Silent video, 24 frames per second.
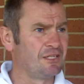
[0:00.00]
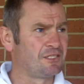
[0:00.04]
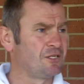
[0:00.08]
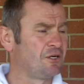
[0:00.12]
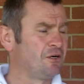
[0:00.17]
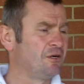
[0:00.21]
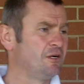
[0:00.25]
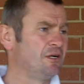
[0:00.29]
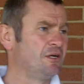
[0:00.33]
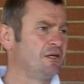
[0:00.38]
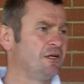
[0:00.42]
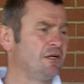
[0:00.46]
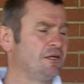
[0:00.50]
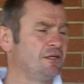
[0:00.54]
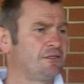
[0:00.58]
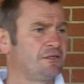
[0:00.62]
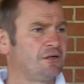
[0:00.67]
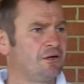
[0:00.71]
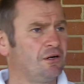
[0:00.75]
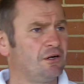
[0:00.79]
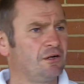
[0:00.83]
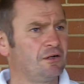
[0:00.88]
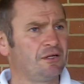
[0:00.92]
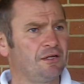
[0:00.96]
It's
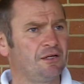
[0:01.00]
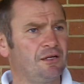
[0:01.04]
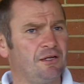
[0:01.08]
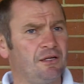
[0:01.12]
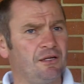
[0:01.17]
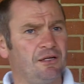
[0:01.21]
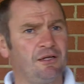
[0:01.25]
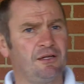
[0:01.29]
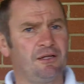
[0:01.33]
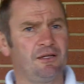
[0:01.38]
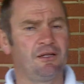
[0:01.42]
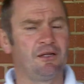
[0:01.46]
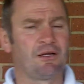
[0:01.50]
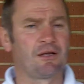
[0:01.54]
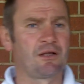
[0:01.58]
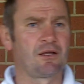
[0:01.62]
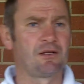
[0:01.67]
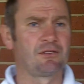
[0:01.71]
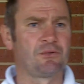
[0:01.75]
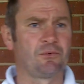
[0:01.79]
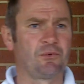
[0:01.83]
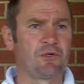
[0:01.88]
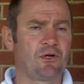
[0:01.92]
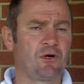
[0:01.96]
hard,
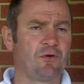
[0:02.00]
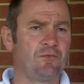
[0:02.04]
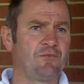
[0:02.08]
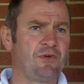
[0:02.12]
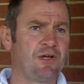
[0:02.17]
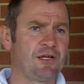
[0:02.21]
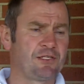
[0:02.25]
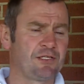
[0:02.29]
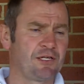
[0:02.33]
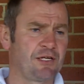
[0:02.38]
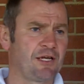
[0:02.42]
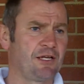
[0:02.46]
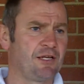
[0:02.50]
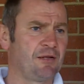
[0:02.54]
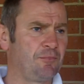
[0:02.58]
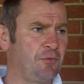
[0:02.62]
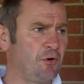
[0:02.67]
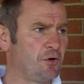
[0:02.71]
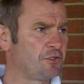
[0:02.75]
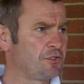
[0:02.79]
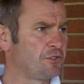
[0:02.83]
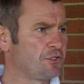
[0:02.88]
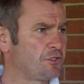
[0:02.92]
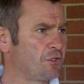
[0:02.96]
because we've got him there to get in the
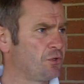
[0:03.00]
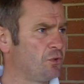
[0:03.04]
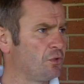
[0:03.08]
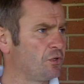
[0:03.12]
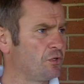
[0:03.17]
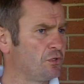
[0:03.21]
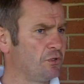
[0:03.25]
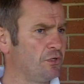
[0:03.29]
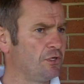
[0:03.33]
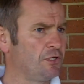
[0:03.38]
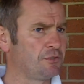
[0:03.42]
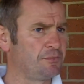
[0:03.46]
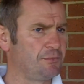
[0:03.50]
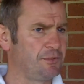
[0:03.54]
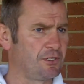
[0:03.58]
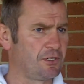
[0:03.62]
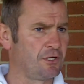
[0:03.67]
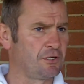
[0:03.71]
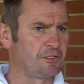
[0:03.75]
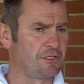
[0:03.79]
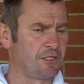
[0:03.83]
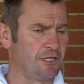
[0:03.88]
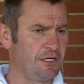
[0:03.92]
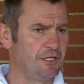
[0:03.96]
box and score goals,
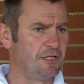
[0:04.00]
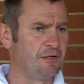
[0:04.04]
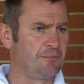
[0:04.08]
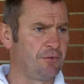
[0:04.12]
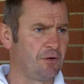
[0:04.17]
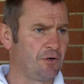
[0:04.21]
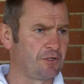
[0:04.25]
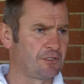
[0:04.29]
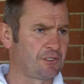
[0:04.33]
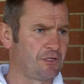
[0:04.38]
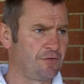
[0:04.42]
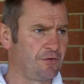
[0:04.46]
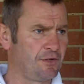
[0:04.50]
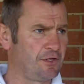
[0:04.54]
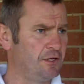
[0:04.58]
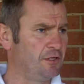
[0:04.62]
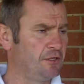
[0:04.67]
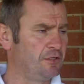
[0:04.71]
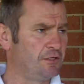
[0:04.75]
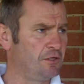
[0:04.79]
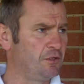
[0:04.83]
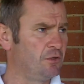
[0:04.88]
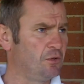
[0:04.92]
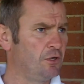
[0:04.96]
because in the box I think
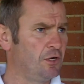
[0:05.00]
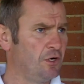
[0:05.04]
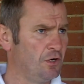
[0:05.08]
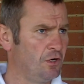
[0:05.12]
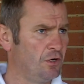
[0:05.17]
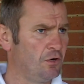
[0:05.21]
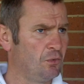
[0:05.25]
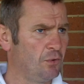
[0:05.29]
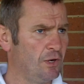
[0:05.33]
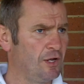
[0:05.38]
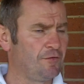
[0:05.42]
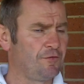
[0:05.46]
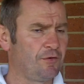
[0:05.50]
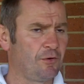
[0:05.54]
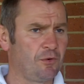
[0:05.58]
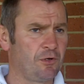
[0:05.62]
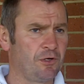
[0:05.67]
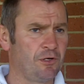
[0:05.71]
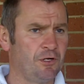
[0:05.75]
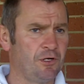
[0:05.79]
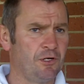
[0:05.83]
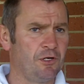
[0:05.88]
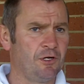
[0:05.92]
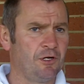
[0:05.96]
he'll do well
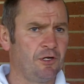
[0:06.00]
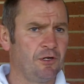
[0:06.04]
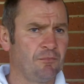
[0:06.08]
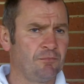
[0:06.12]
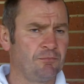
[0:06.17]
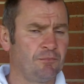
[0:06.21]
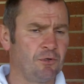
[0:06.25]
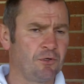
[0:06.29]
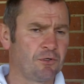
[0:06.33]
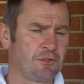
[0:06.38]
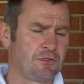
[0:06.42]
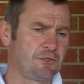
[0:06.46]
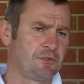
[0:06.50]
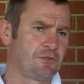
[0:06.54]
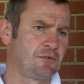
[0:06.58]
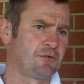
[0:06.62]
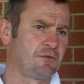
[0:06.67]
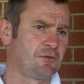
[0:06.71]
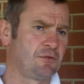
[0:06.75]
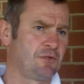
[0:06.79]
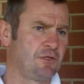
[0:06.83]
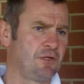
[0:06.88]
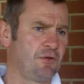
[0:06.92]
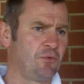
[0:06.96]
for us. But
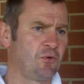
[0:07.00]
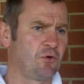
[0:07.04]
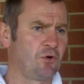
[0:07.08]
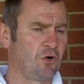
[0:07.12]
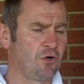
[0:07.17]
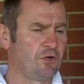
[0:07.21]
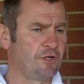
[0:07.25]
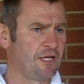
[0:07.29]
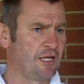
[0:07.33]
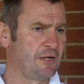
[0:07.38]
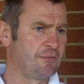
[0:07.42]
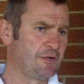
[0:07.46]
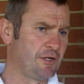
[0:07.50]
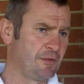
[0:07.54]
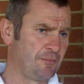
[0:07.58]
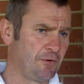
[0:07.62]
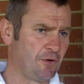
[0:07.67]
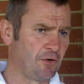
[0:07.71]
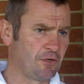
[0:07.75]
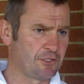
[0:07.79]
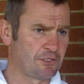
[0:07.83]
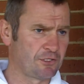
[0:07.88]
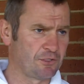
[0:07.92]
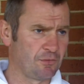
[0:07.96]
if we can't get him in the
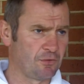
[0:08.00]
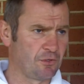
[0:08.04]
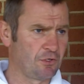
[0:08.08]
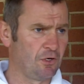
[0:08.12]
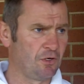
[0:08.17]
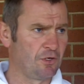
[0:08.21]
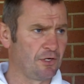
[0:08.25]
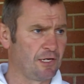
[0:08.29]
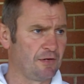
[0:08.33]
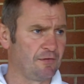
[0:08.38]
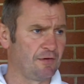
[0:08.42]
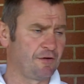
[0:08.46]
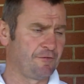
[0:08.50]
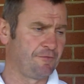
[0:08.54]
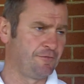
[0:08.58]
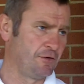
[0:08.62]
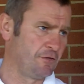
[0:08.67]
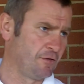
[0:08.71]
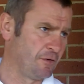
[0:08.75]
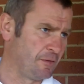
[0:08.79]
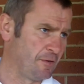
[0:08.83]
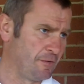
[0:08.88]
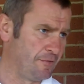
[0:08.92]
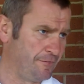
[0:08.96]
box and we can't get that
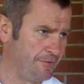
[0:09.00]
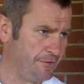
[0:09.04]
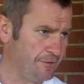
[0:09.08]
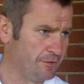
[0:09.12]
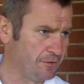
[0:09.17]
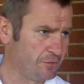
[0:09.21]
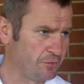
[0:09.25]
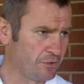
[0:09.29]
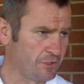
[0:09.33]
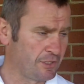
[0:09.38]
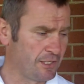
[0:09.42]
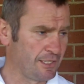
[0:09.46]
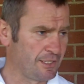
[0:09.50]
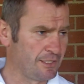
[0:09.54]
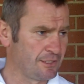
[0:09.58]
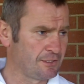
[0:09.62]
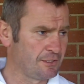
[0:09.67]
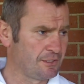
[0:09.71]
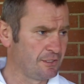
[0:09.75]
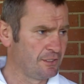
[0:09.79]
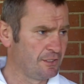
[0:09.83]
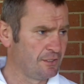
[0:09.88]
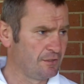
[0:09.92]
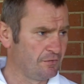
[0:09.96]
further up the field, we
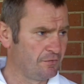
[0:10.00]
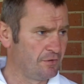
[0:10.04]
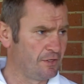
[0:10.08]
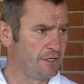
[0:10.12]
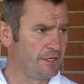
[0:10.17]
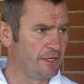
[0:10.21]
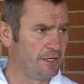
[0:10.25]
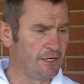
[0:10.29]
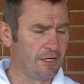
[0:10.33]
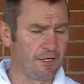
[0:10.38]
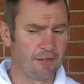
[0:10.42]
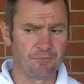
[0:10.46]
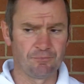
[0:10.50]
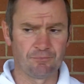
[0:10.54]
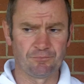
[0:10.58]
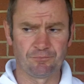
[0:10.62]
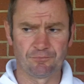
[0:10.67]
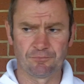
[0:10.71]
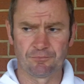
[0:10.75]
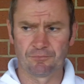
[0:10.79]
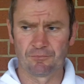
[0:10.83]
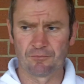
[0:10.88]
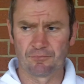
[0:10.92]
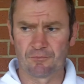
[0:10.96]
can't, then
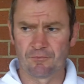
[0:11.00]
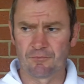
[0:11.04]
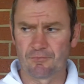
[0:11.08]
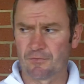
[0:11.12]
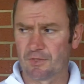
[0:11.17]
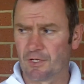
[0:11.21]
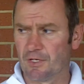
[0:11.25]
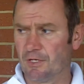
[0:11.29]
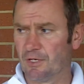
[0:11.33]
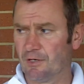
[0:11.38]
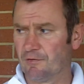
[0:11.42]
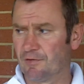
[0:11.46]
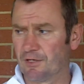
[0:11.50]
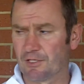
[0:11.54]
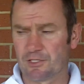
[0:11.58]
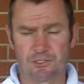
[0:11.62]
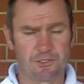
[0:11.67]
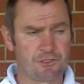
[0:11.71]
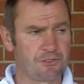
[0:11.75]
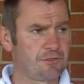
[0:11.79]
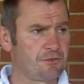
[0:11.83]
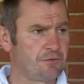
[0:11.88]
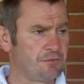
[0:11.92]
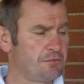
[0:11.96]

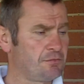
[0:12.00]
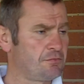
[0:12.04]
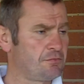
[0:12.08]
that's